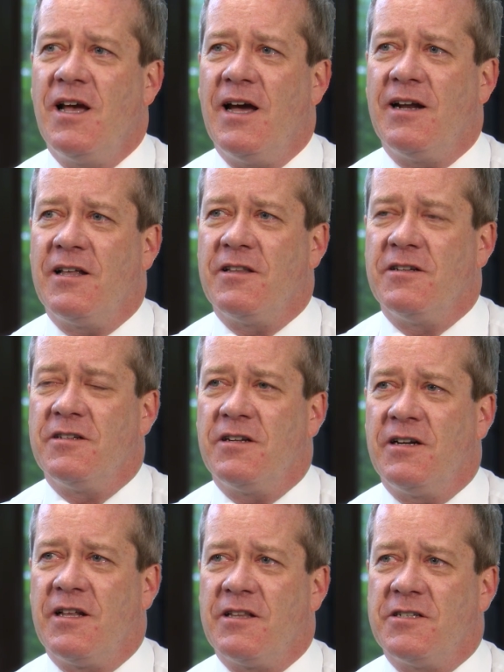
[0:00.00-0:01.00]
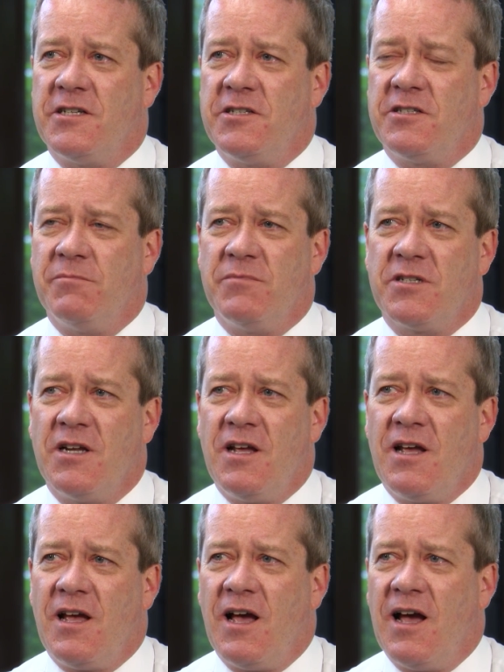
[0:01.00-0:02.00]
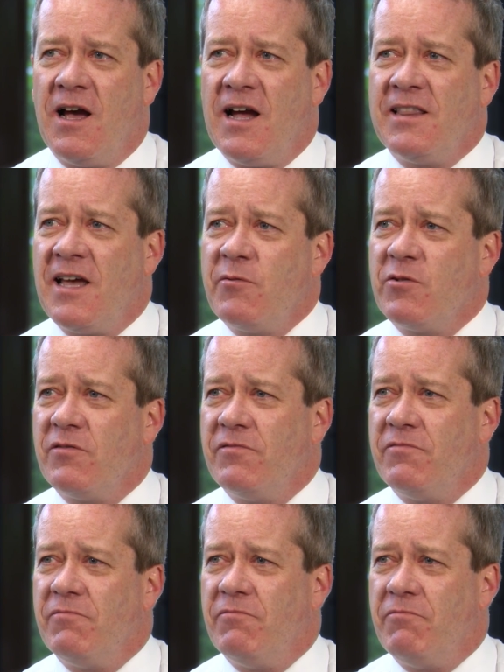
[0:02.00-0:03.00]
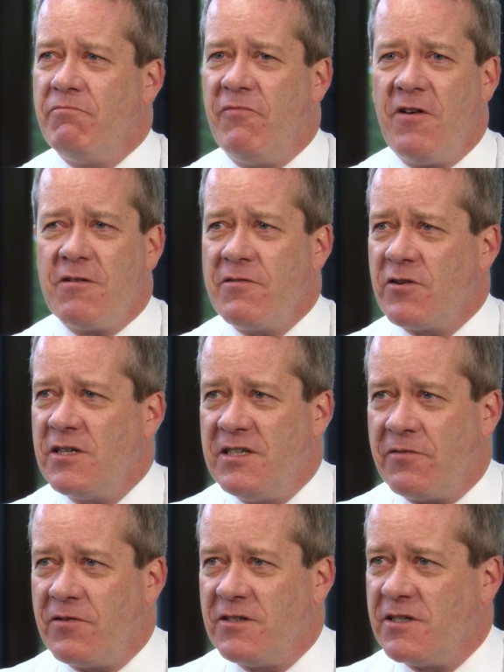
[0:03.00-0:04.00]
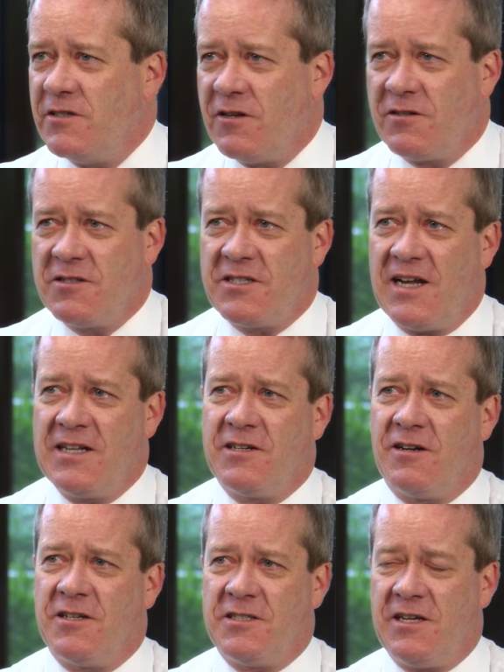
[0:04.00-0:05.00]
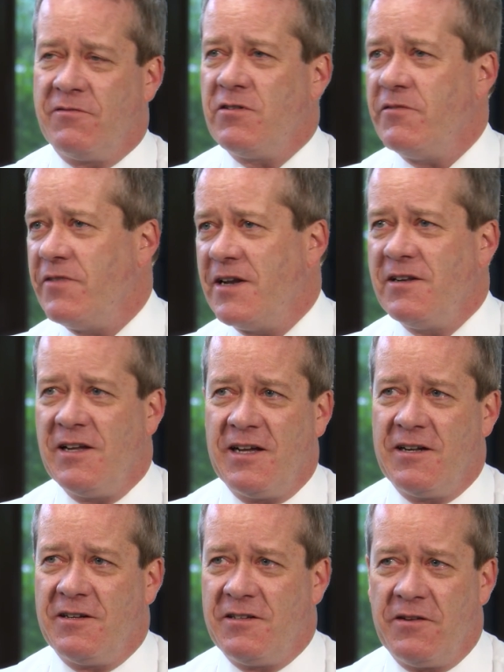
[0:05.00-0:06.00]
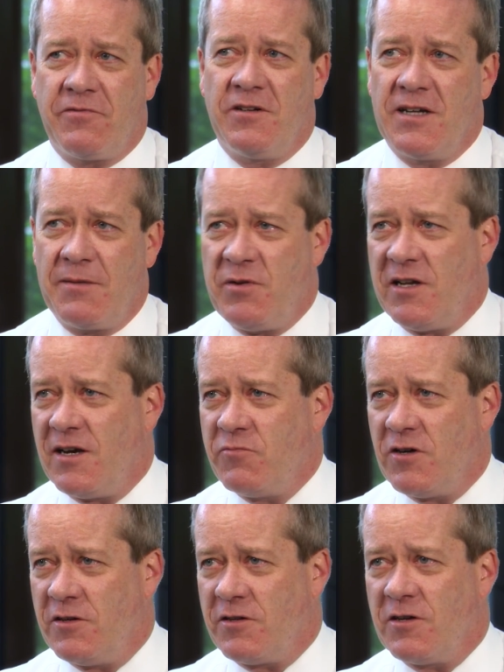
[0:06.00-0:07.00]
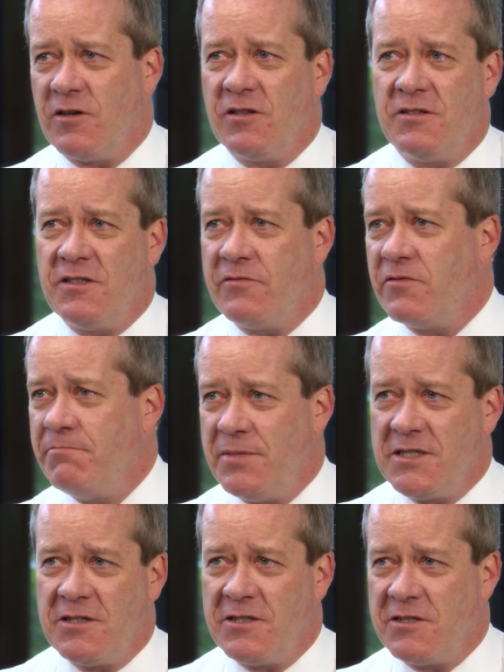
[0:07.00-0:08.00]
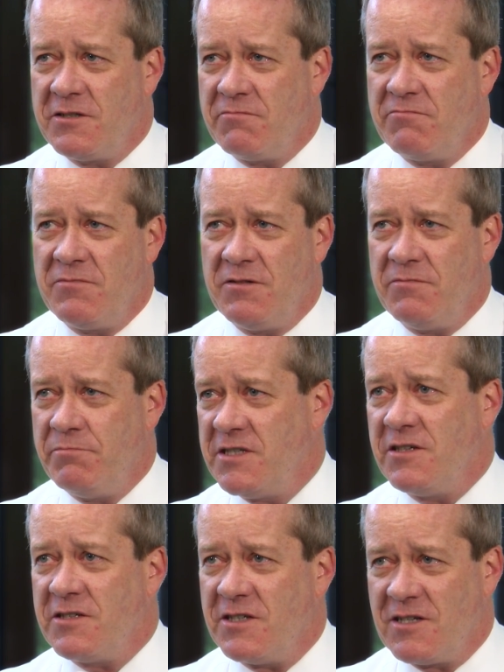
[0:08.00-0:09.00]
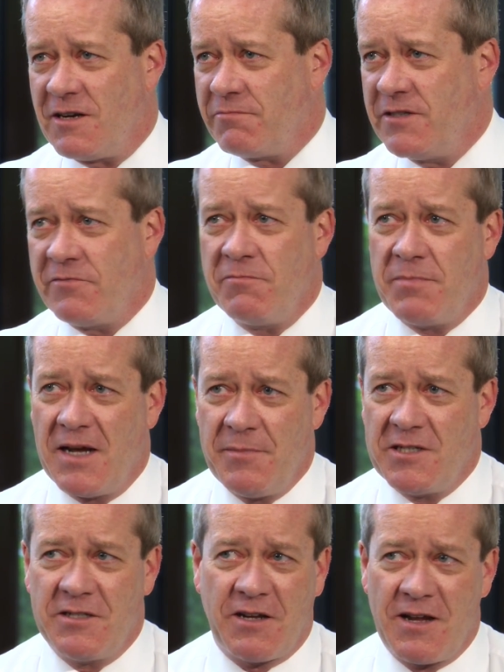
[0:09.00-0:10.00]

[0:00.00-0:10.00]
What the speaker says: other systems. And they were very, very different and non-standardized. Every vendor had a different API protocol, and different businesses, like different payments